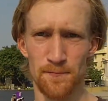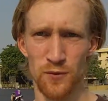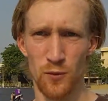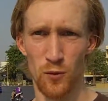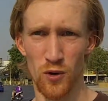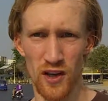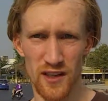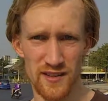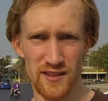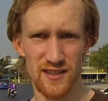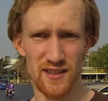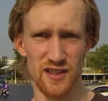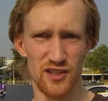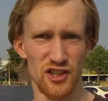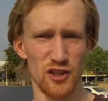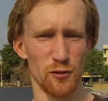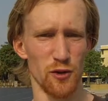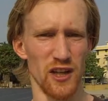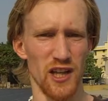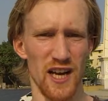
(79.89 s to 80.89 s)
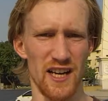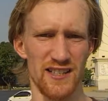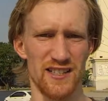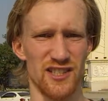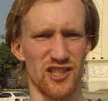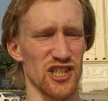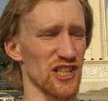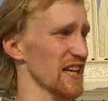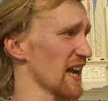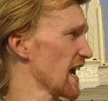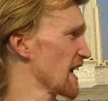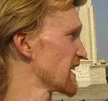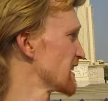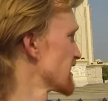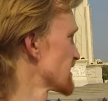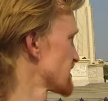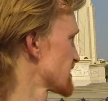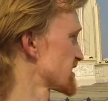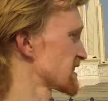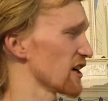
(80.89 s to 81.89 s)
once she realizes she can't
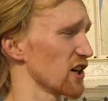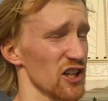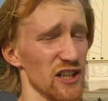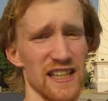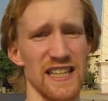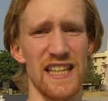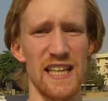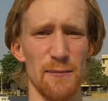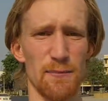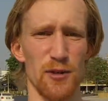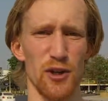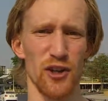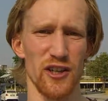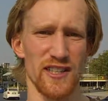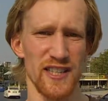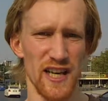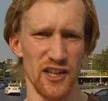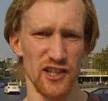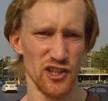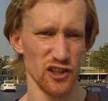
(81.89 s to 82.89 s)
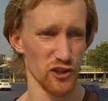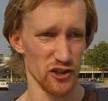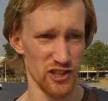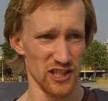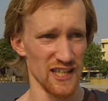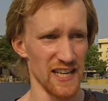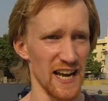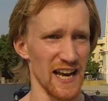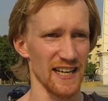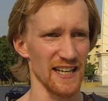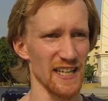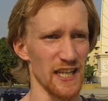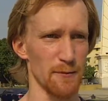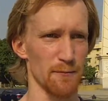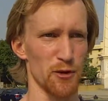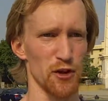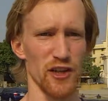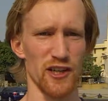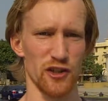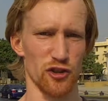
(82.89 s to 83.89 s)
necessarily keep your attention, or she can't keep
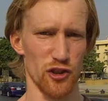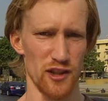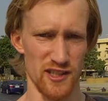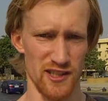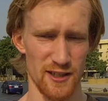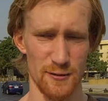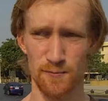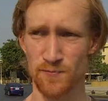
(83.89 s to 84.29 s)
your interest.